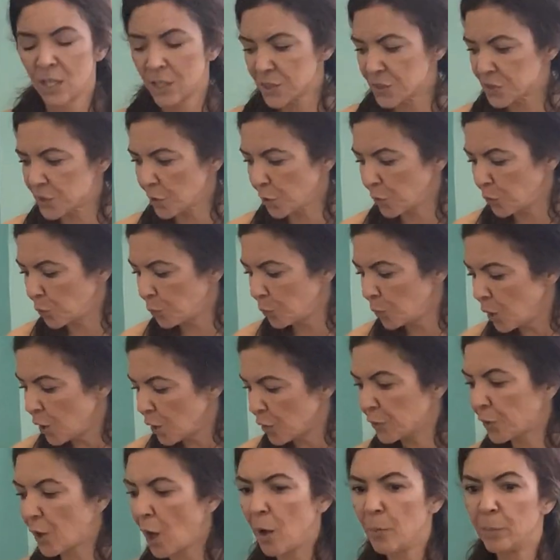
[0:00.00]
So
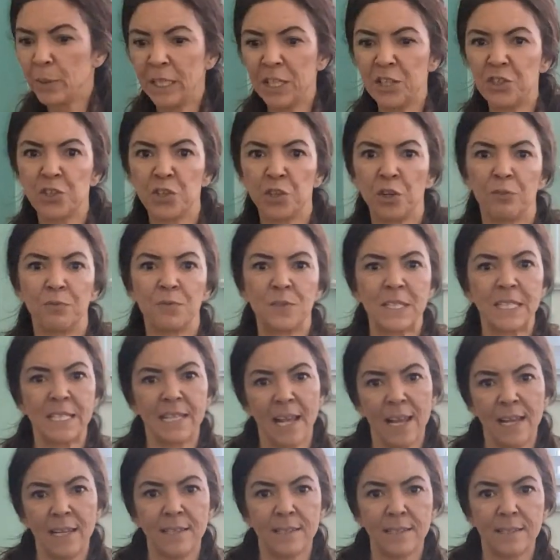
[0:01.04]
the combination of
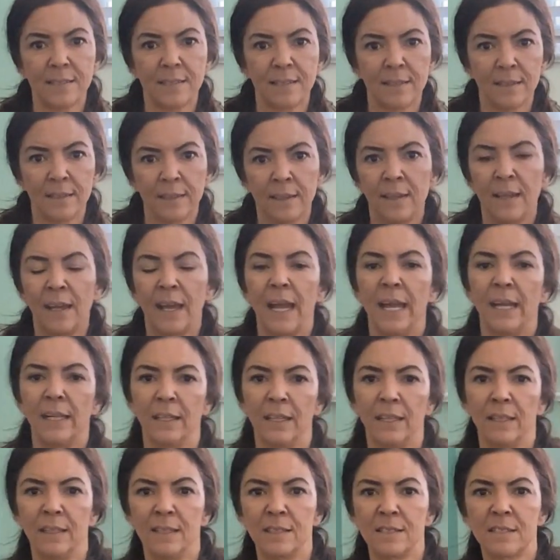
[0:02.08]
scent and
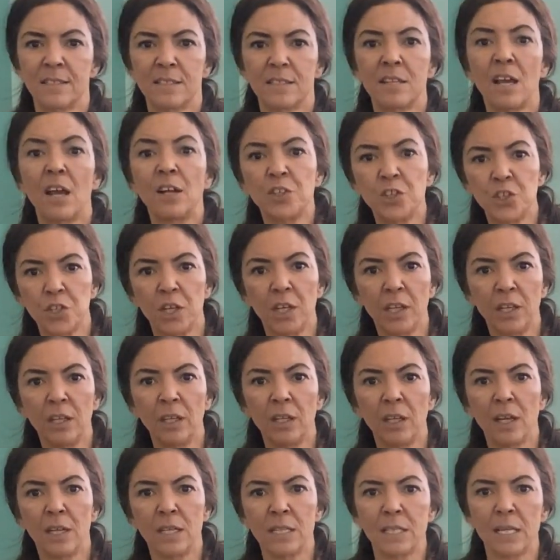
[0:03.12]
then touching
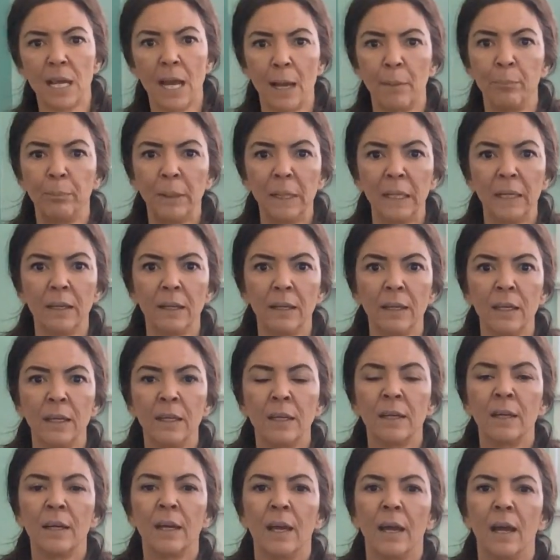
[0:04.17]
and tapping,
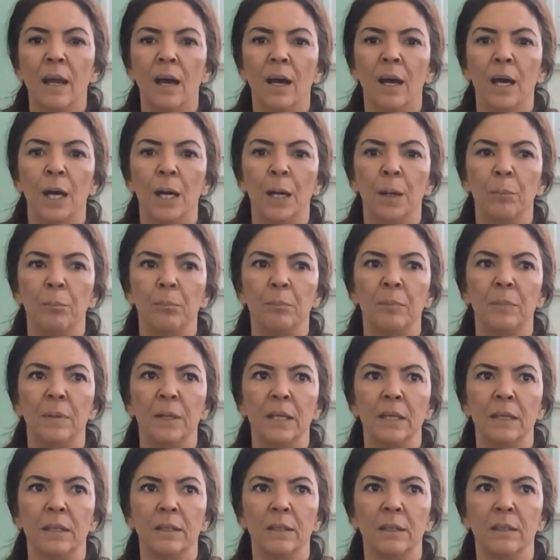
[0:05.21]

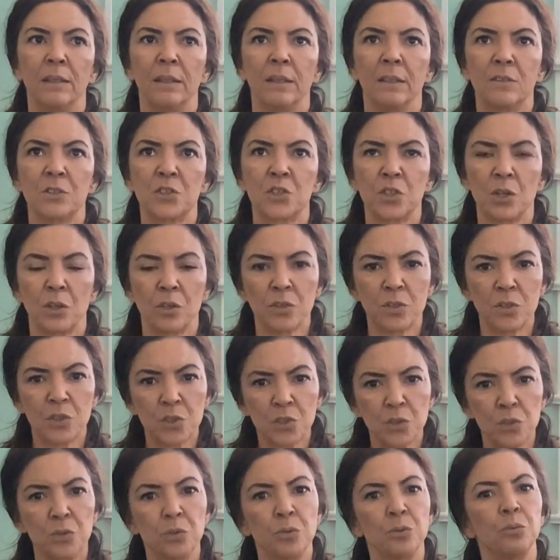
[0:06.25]
it starts
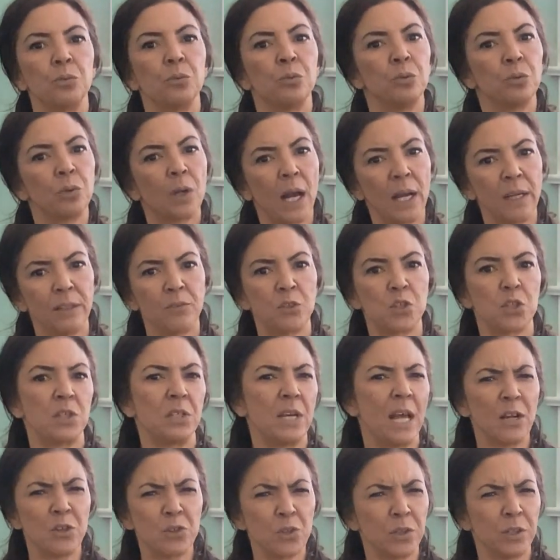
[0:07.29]
to kind of just
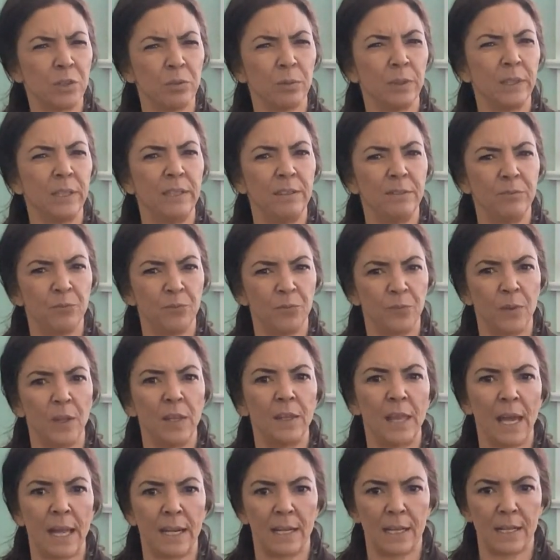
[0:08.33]
naturally relieve
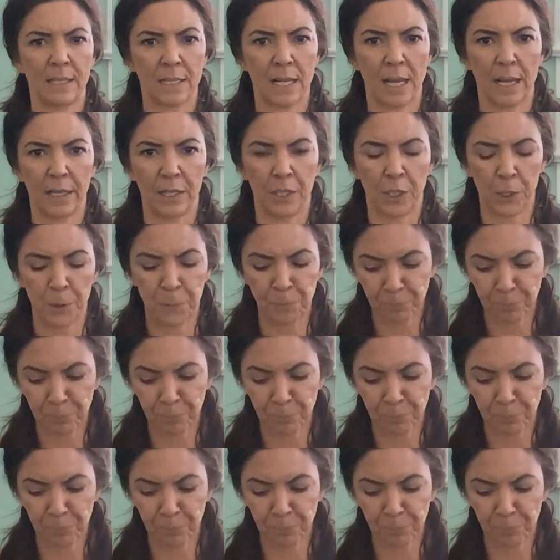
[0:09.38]
that anxiety.